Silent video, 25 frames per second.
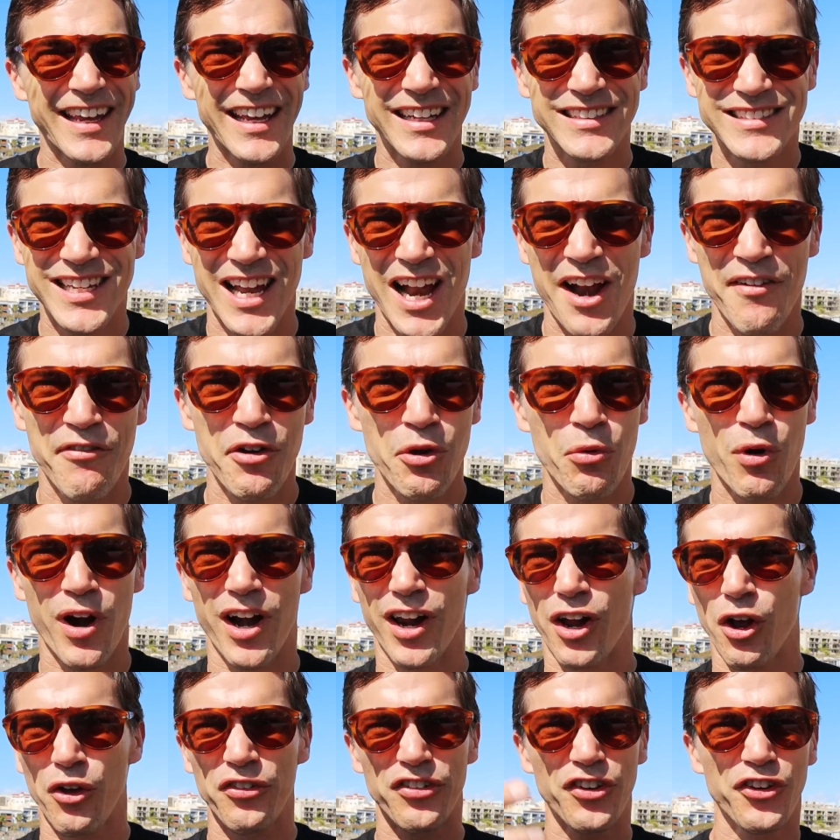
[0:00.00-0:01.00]
gets everywhere.
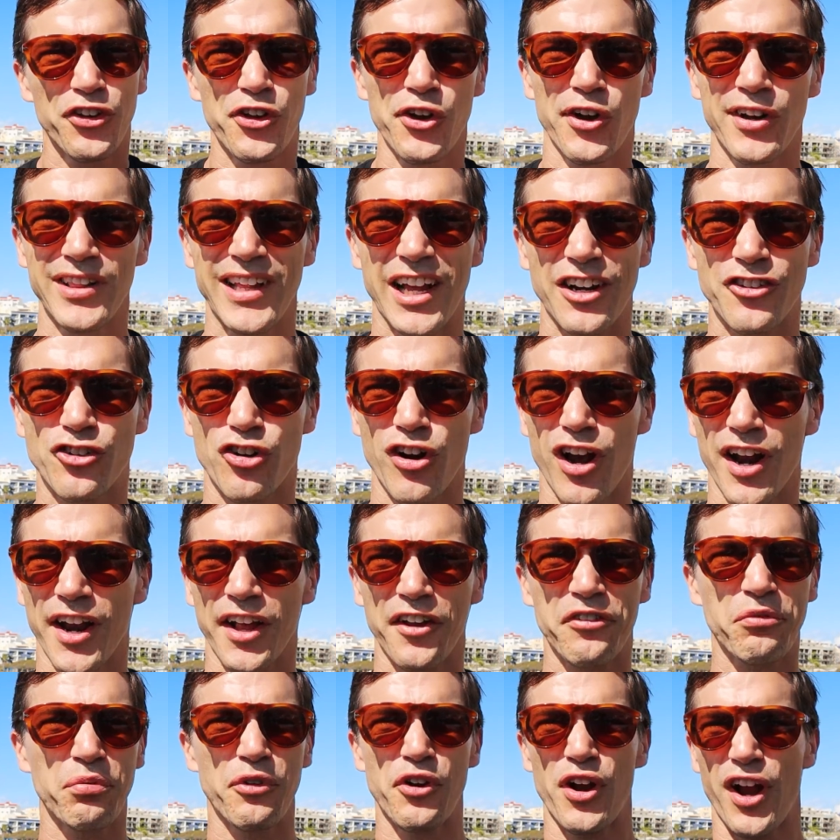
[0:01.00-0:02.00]
It goes into your
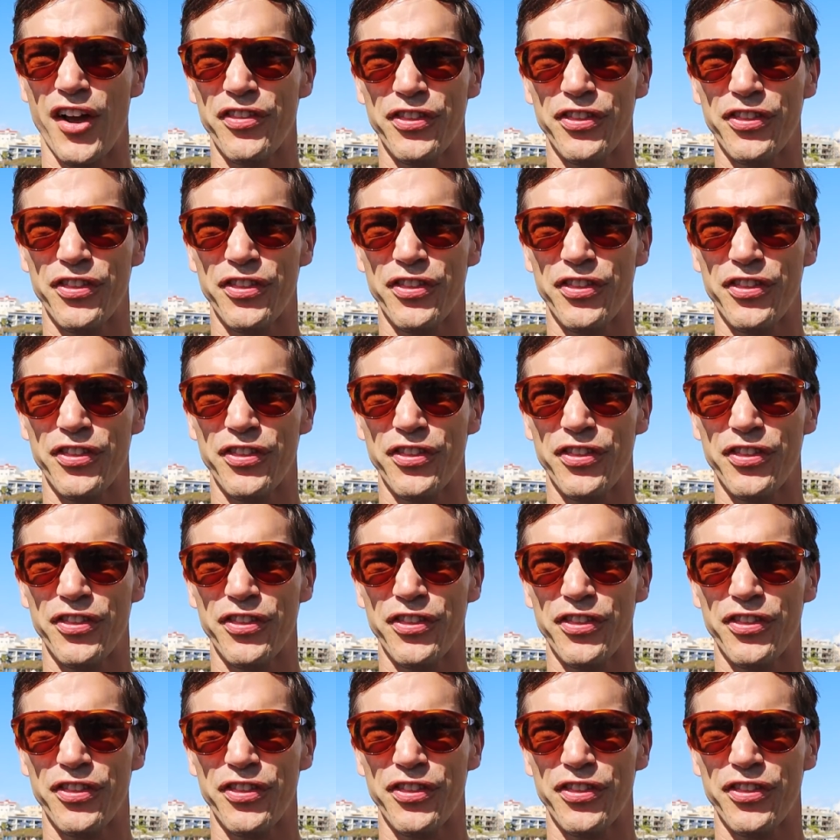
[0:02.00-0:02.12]
electronics when you're